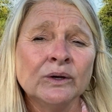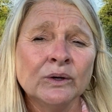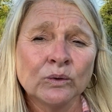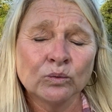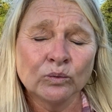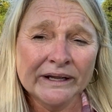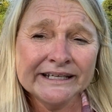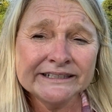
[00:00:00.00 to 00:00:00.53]

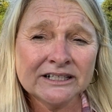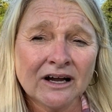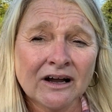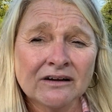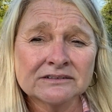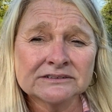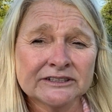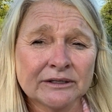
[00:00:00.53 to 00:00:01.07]
we
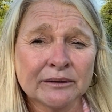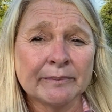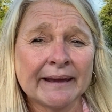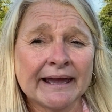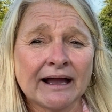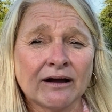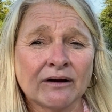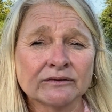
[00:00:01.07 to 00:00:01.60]
talked
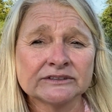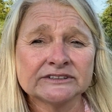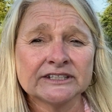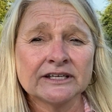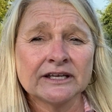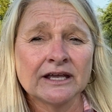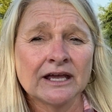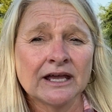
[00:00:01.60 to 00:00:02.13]
about
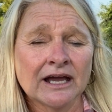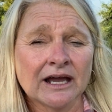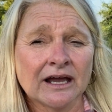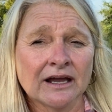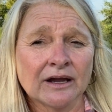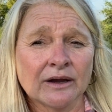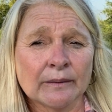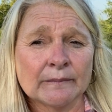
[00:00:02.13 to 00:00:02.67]

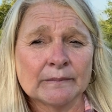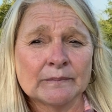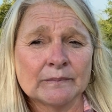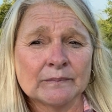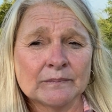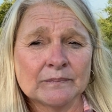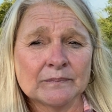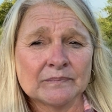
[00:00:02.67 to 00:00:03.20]

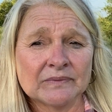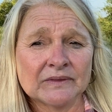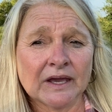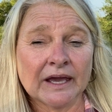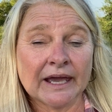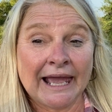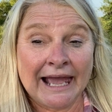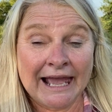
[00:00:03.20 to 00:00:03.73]

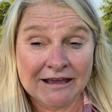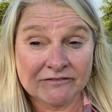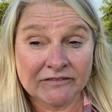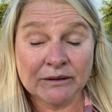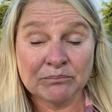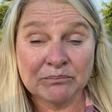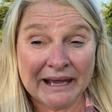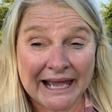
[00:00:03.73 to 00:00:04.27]

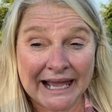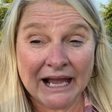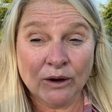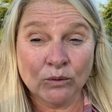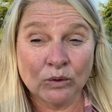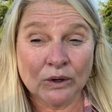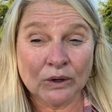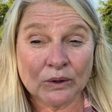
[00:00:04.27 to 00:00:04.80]
having
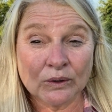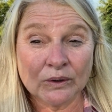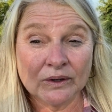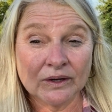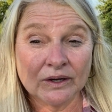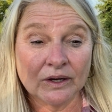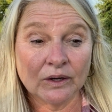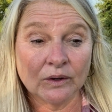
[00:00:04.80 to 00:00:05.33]
power
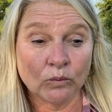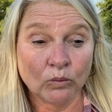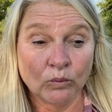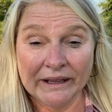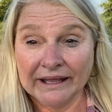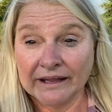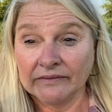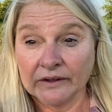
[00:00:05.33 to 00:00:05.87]

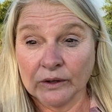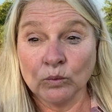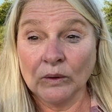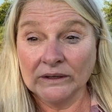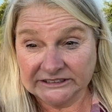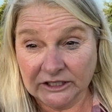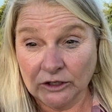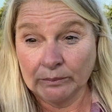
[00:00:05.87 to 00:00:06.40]
when there
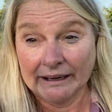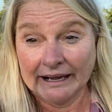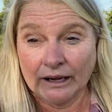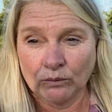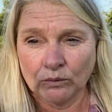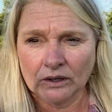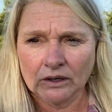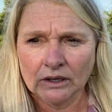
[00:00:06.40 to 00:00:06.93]
was no
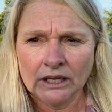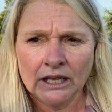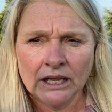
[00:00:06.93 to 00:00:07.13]
power.